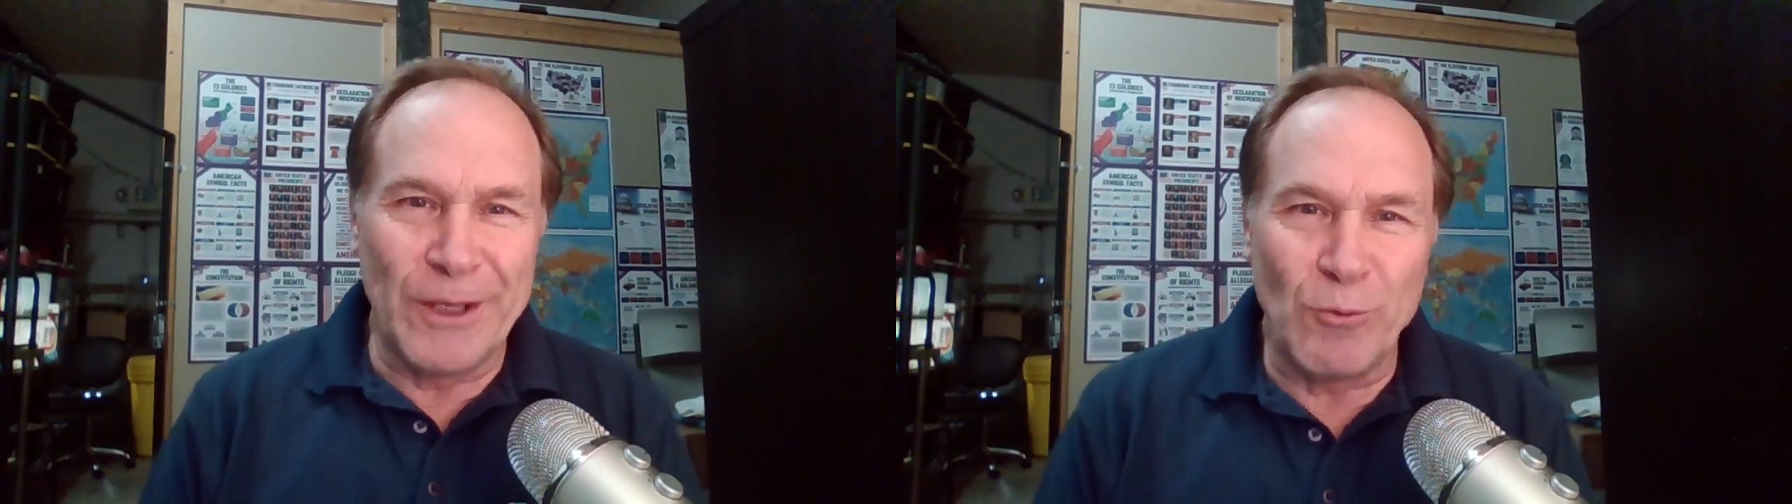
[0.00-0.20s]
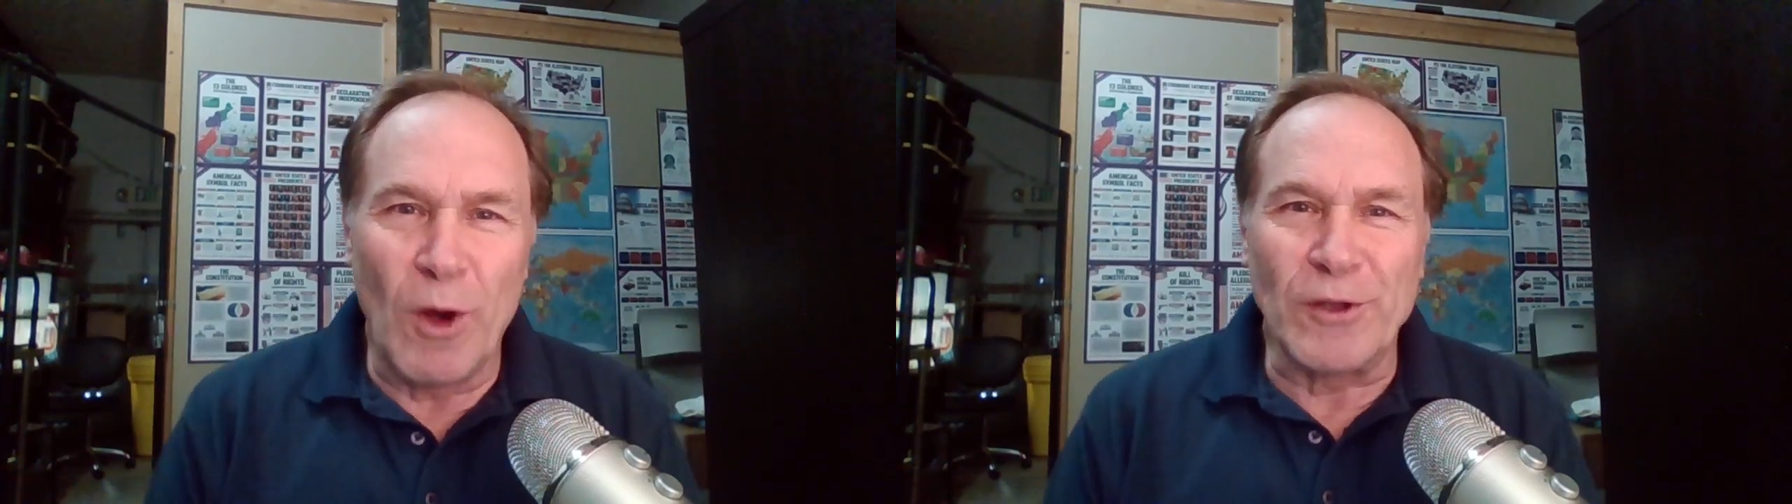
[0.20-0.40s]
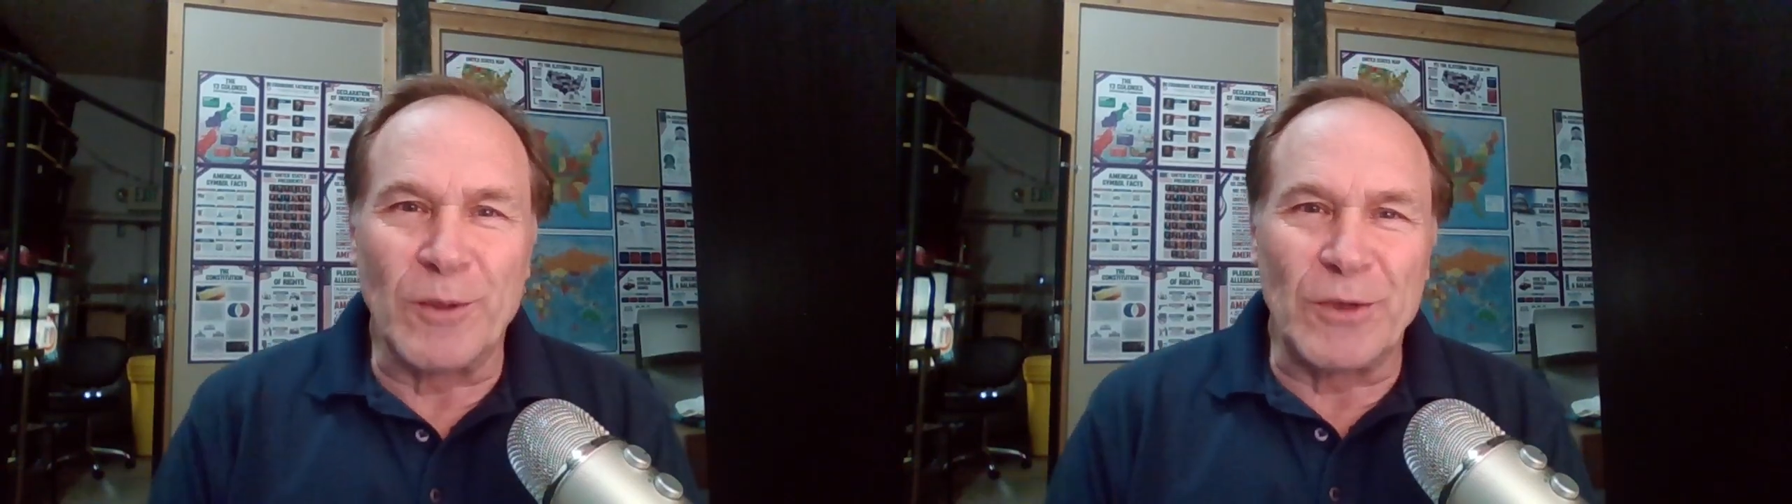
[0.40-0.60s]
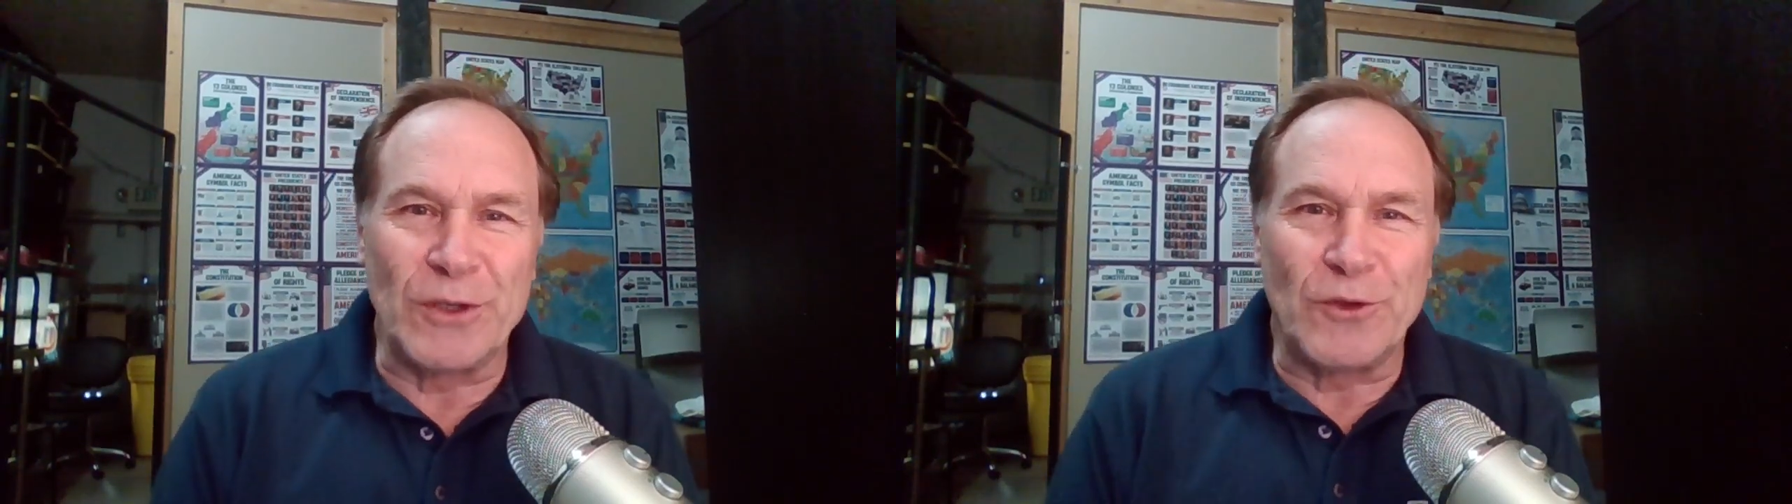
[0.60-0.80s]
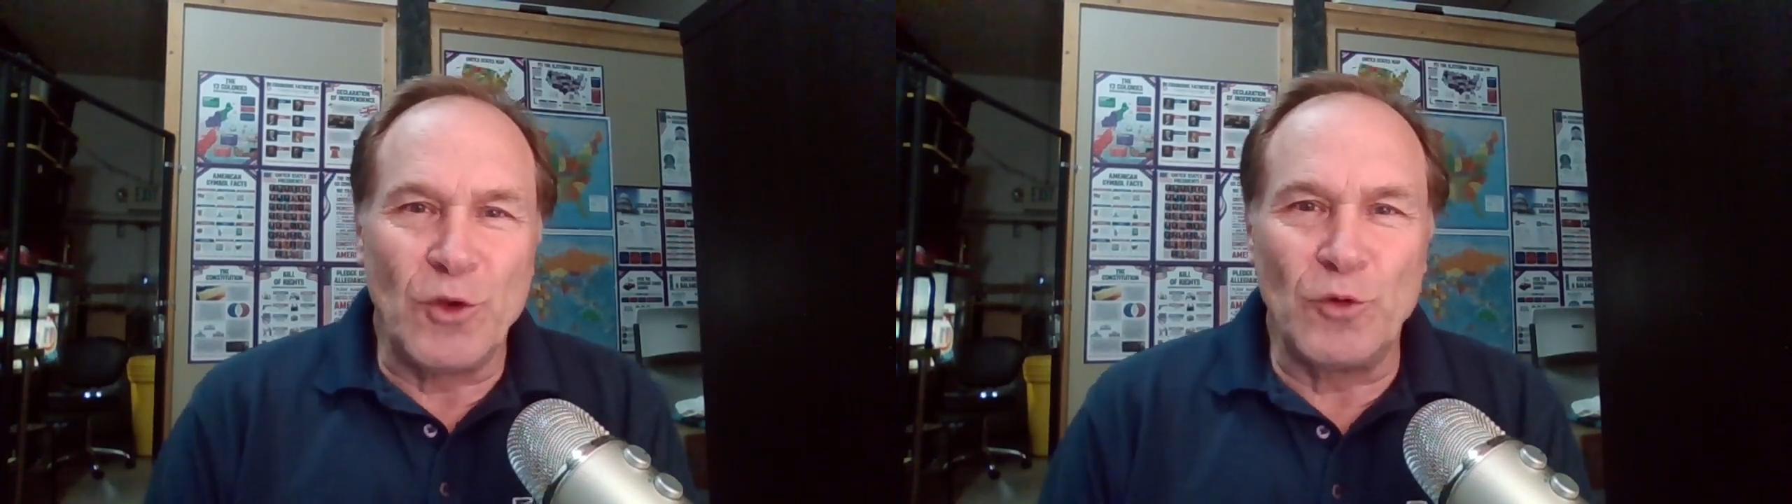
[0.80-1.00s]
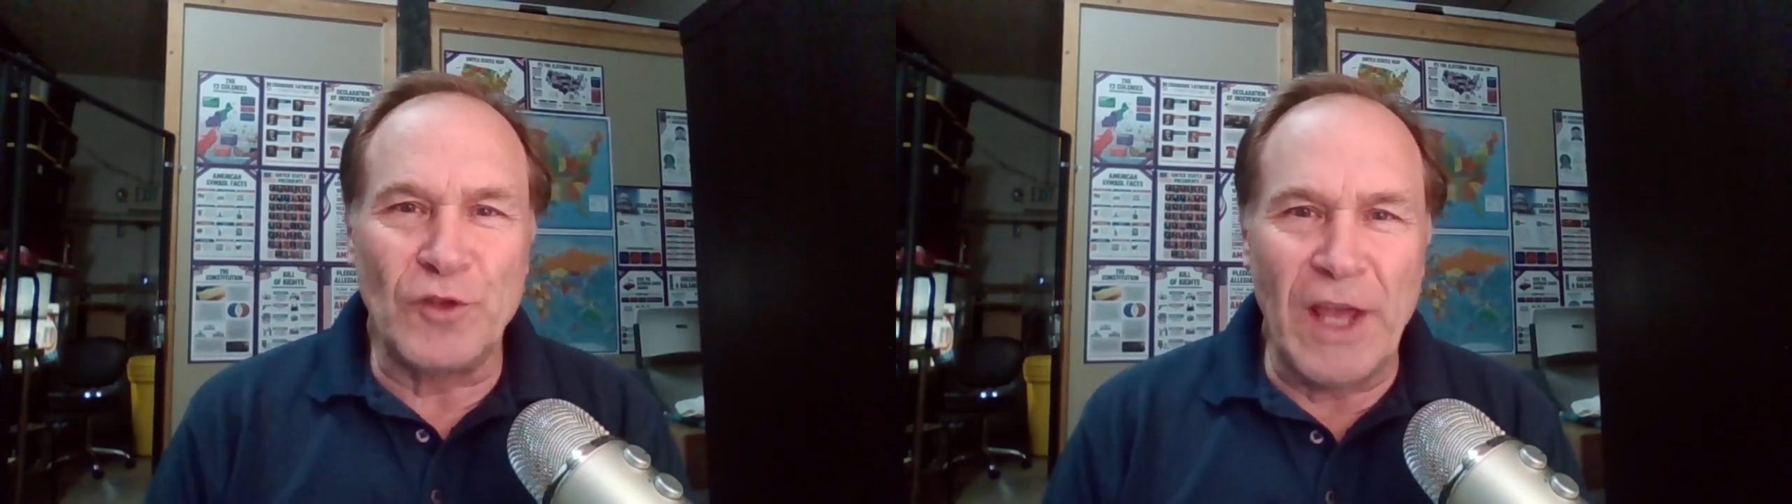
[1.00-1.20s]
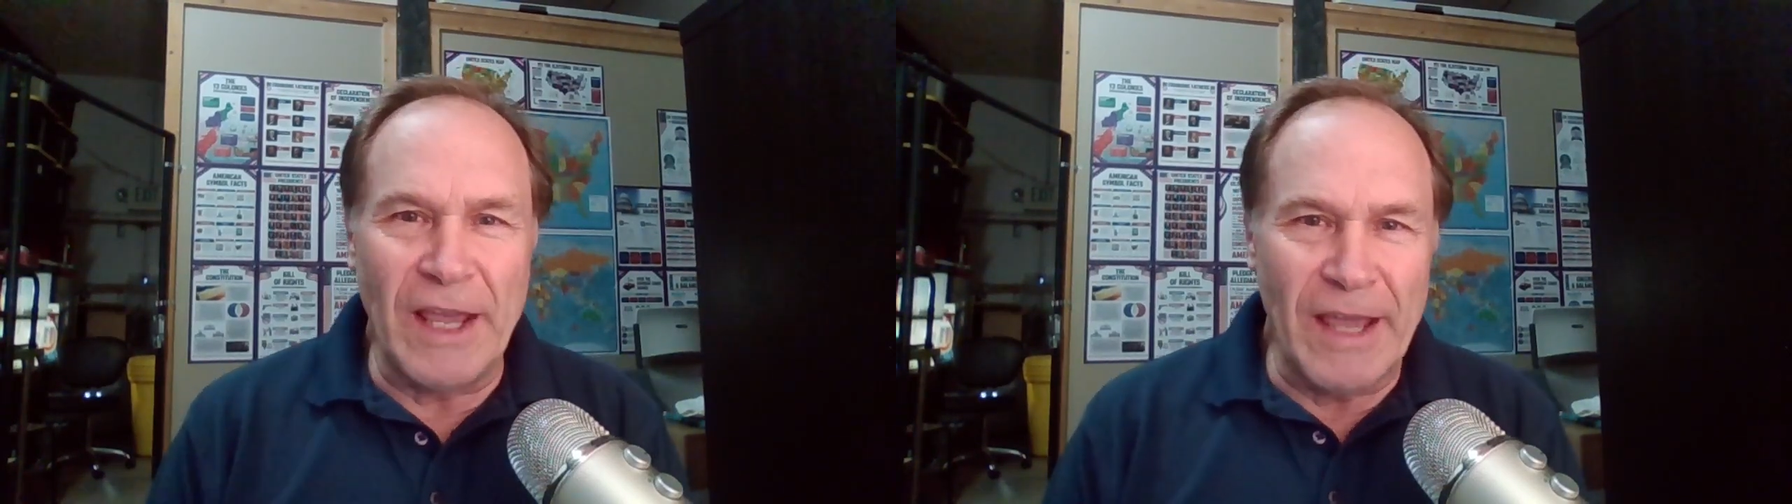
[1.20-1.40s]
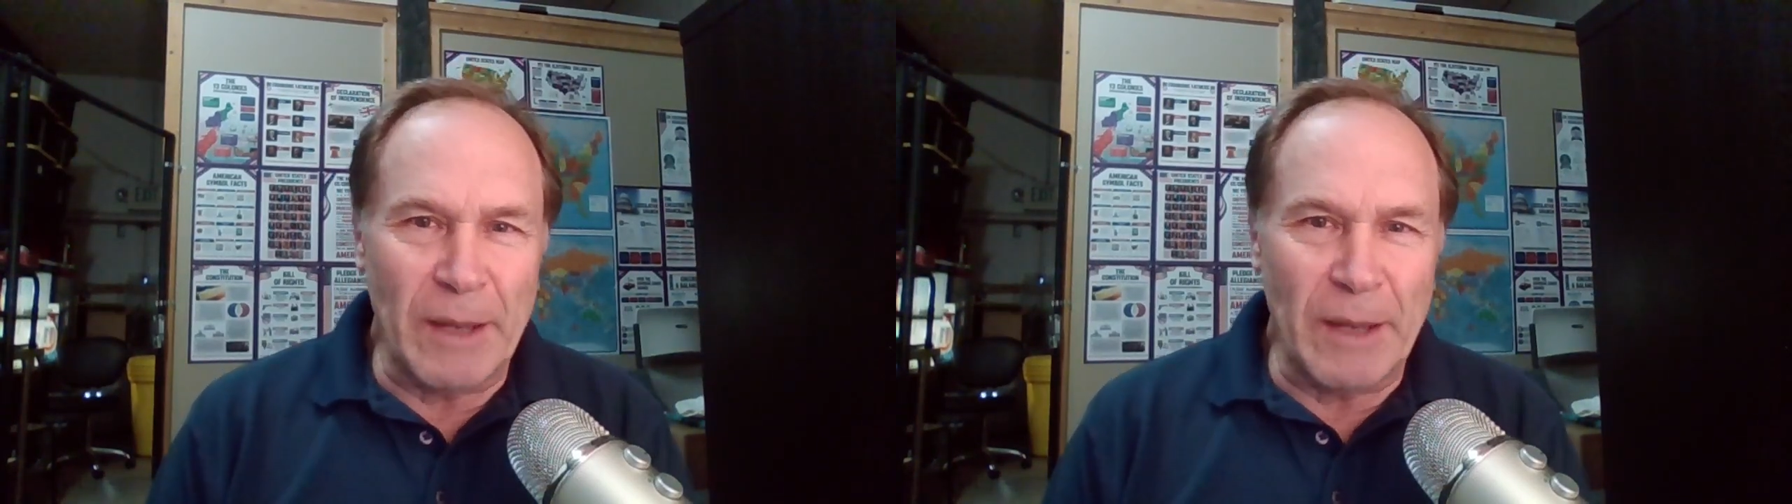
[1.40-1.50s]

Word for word: and welcome to Tuesday,